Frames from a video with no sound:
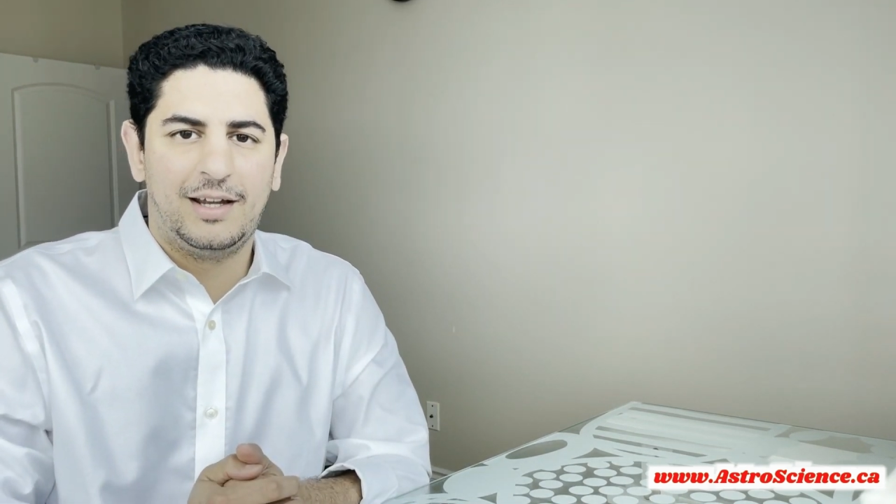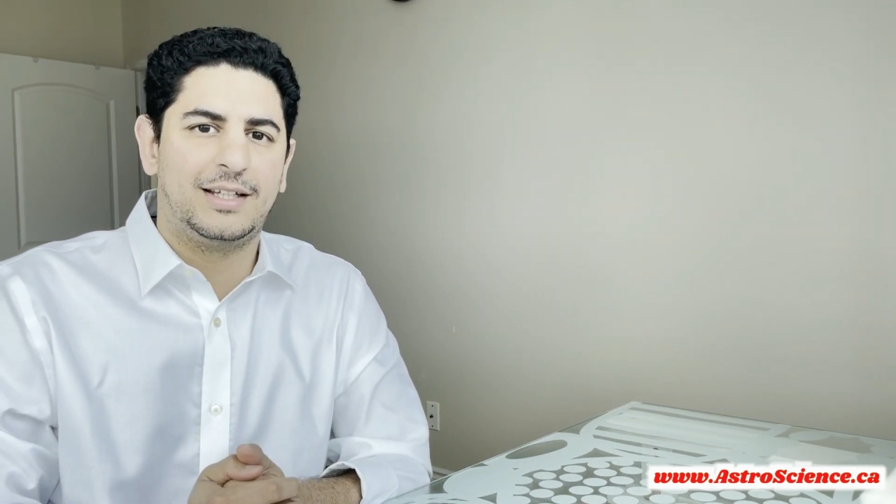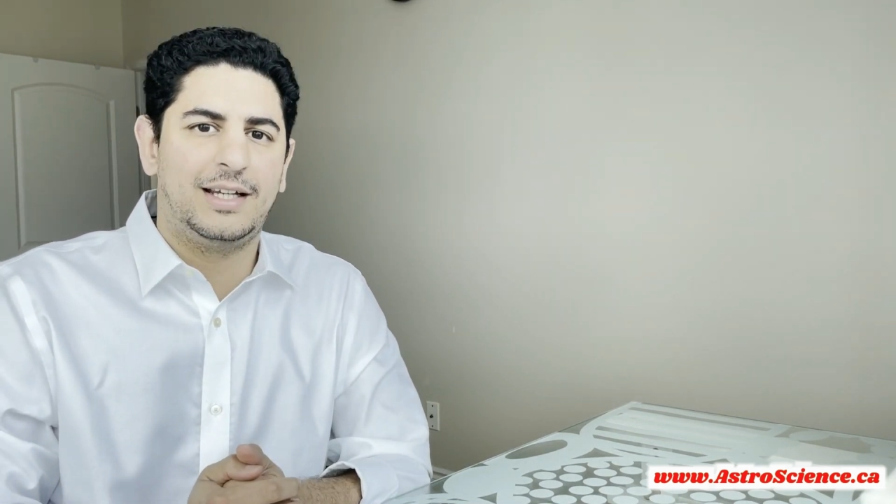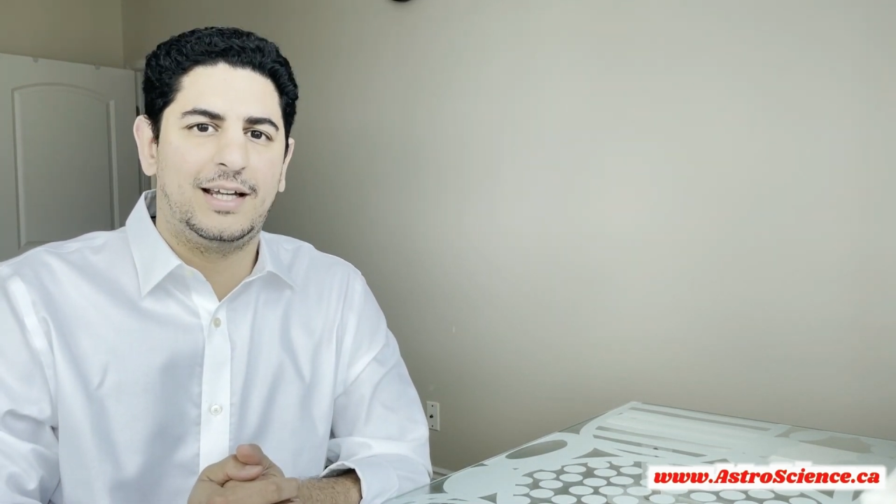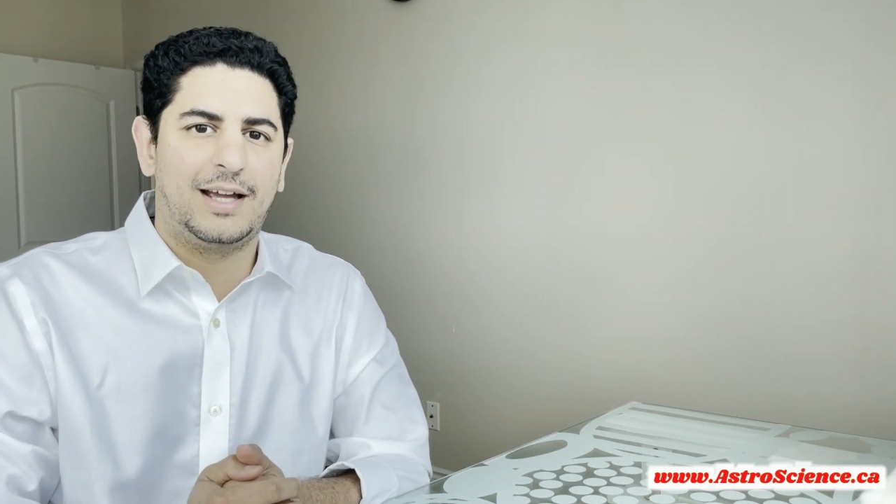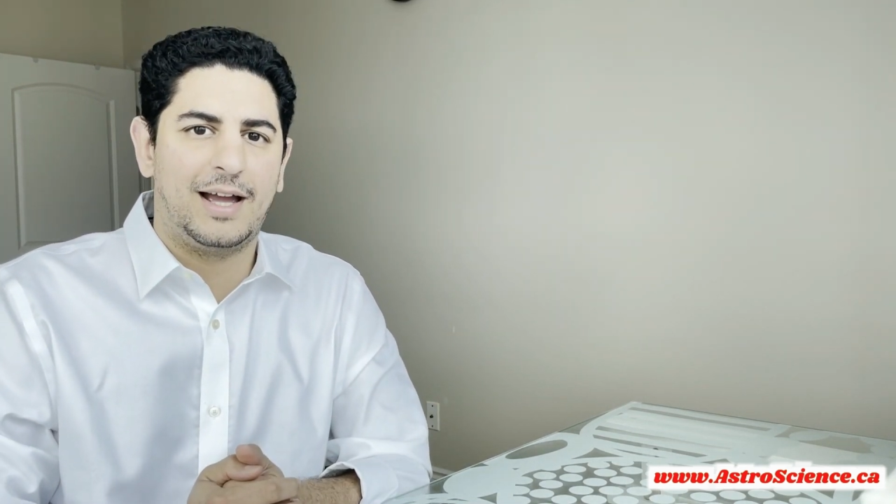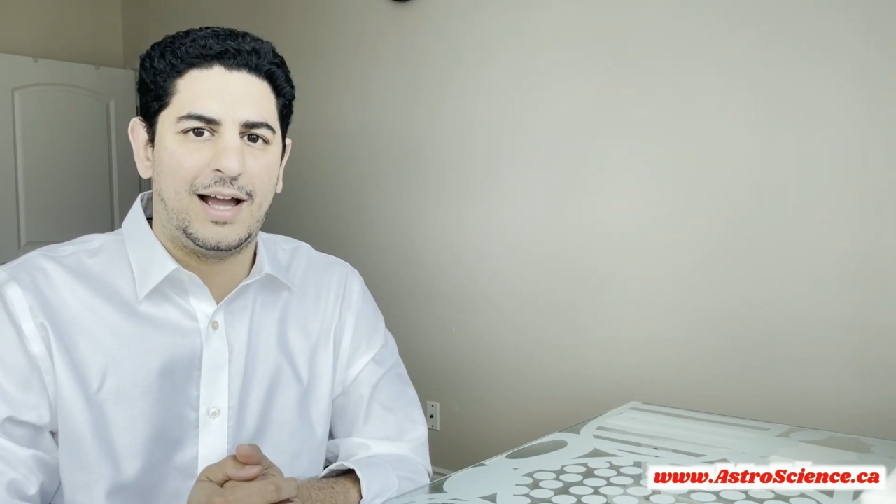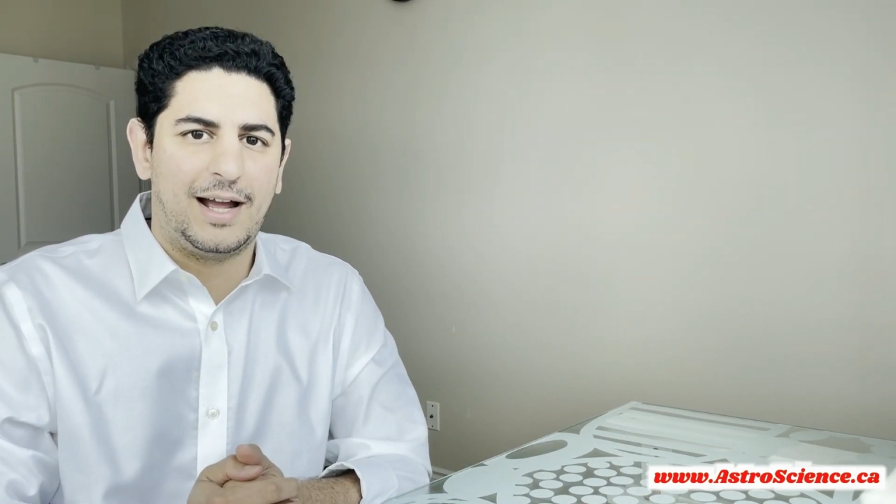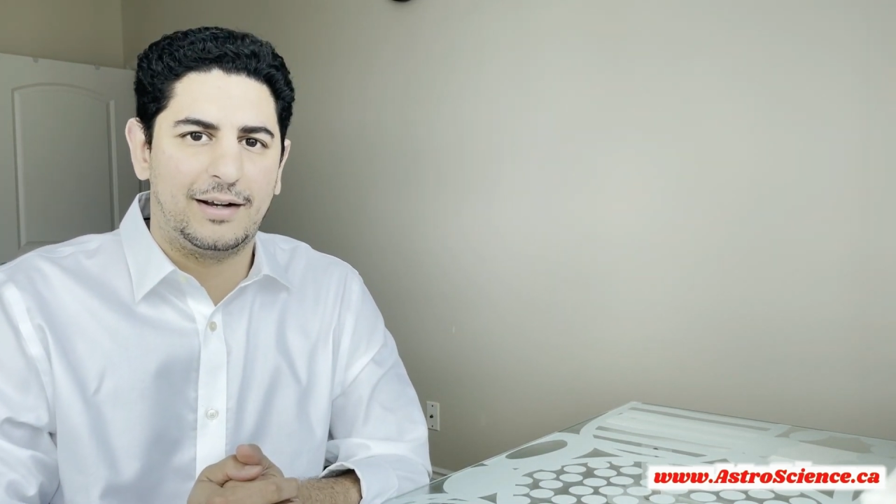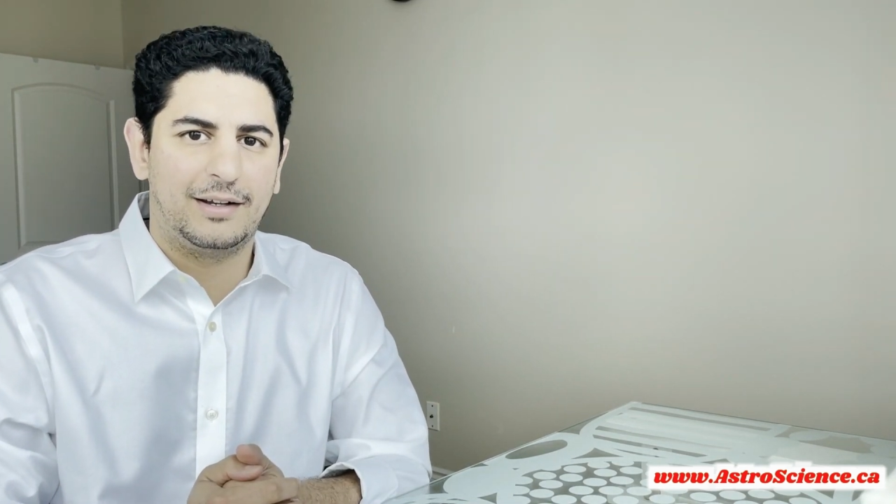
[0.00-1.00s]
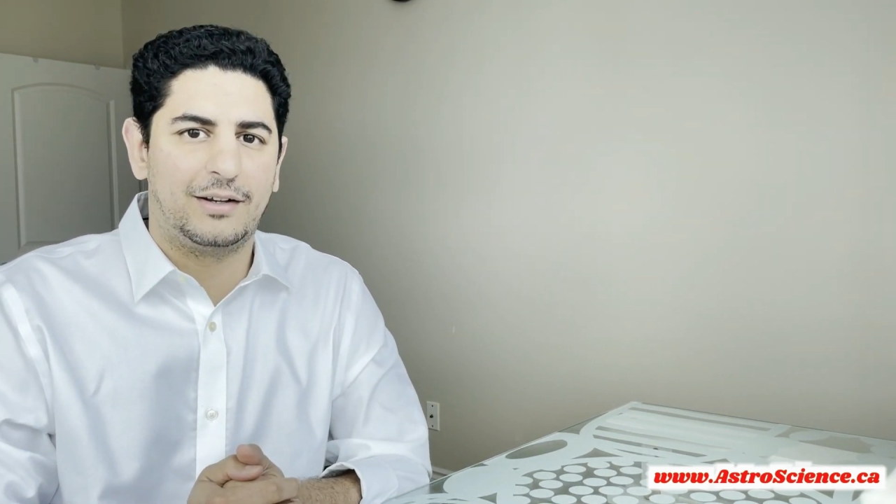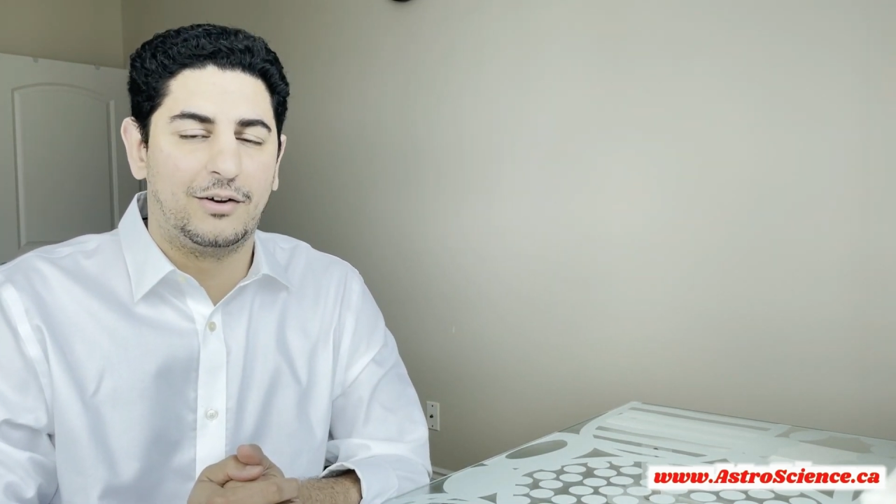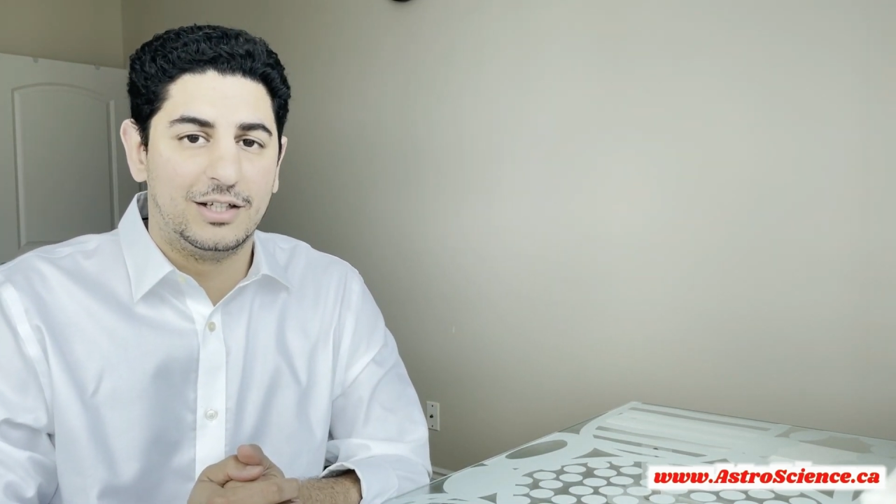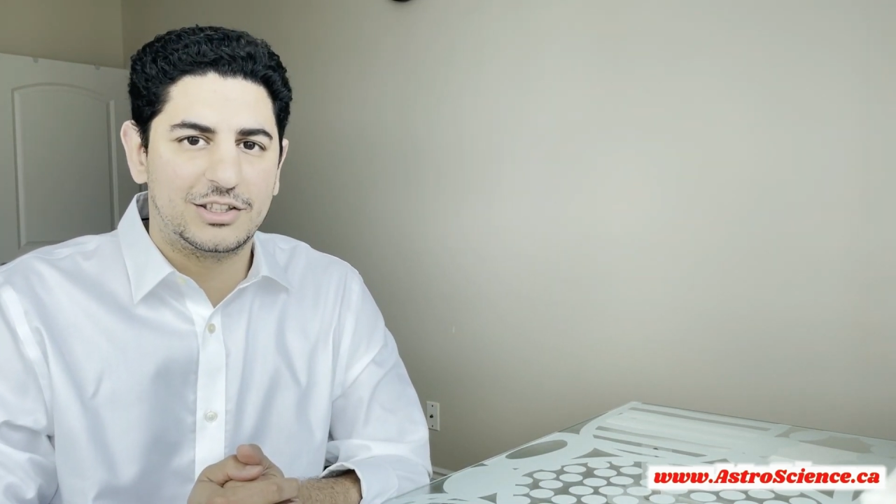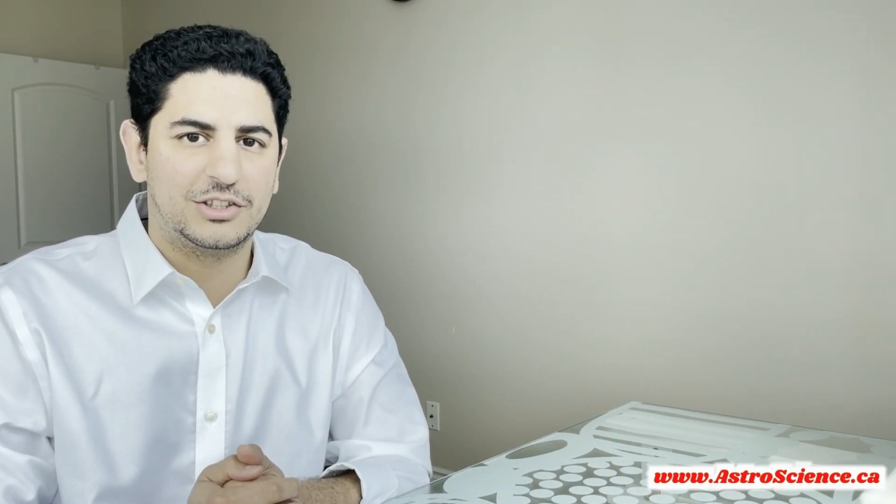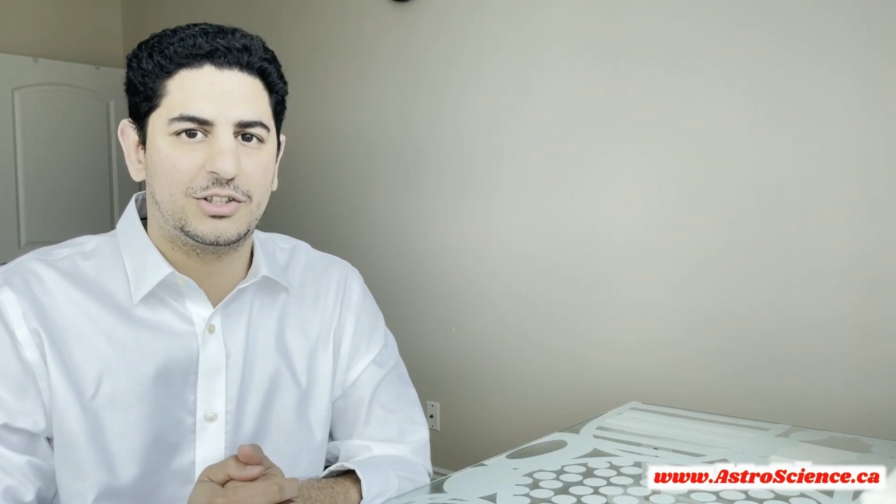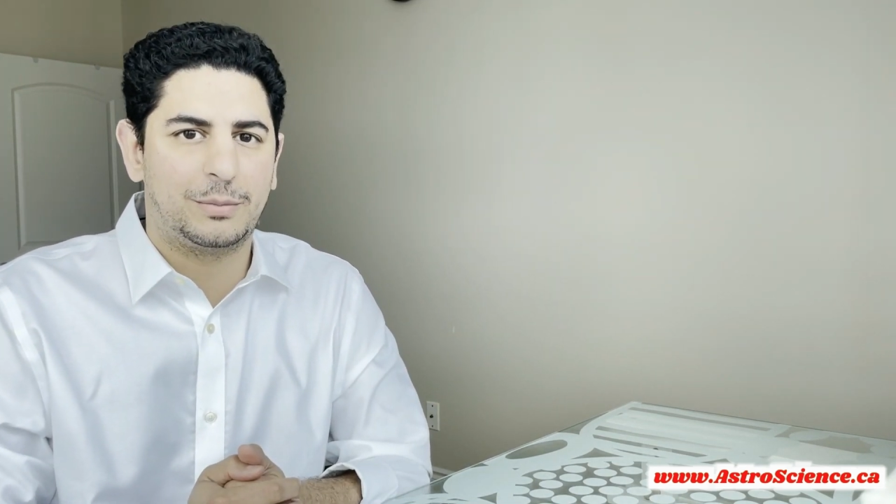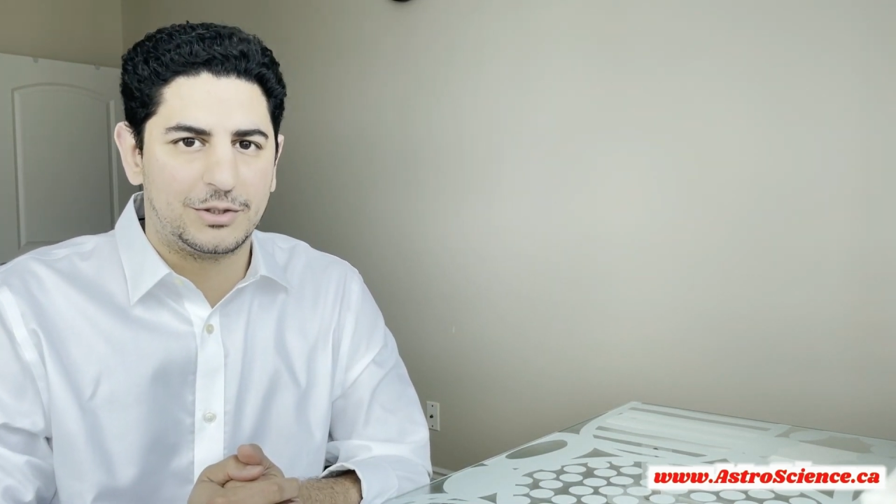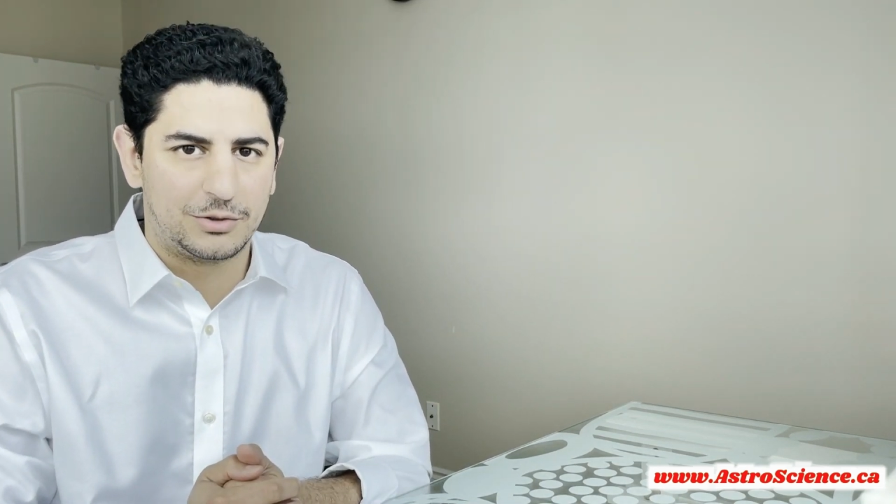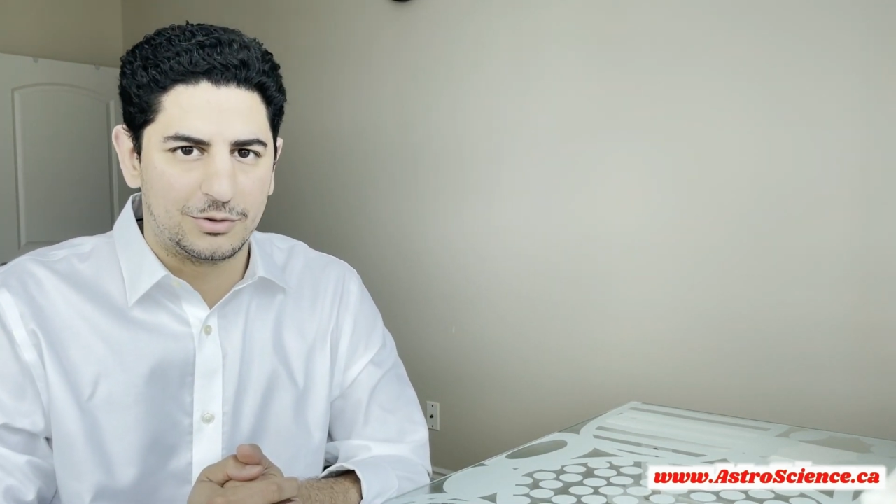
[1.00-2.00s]
They had
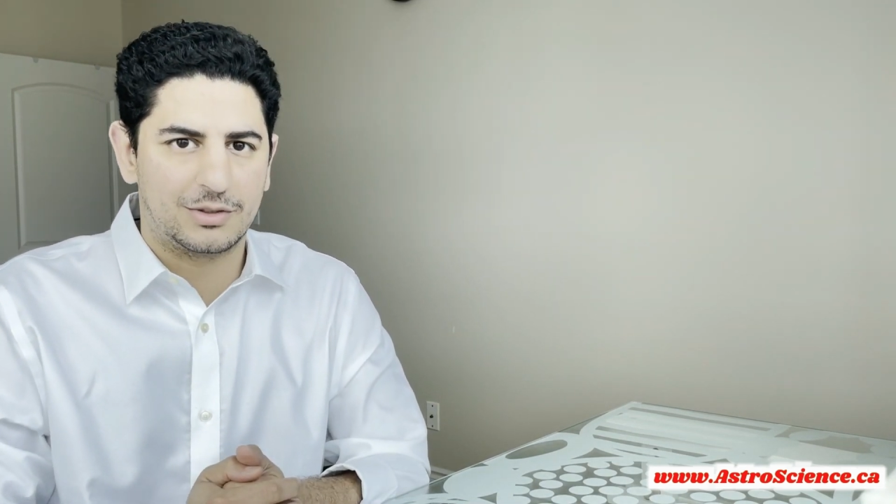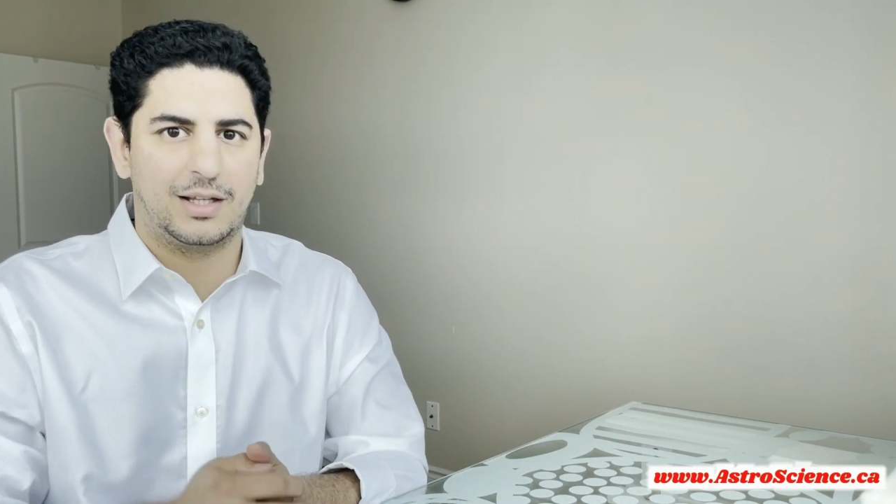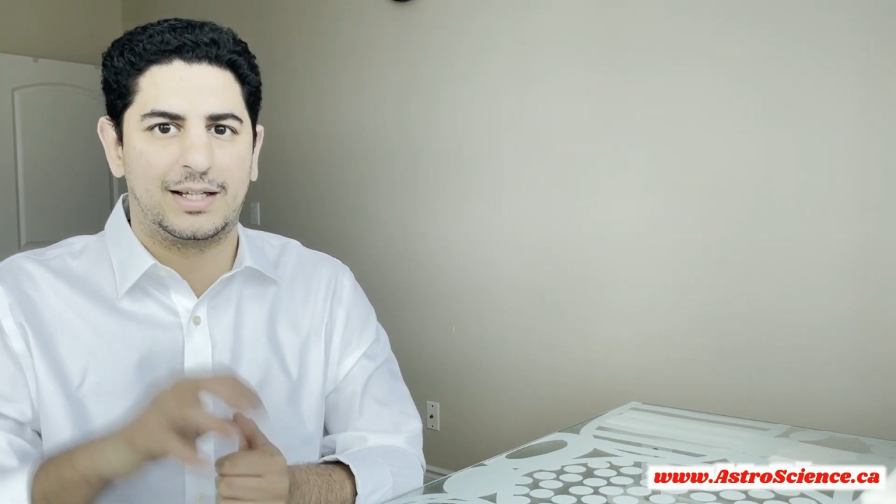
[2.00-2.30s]
relationship issues,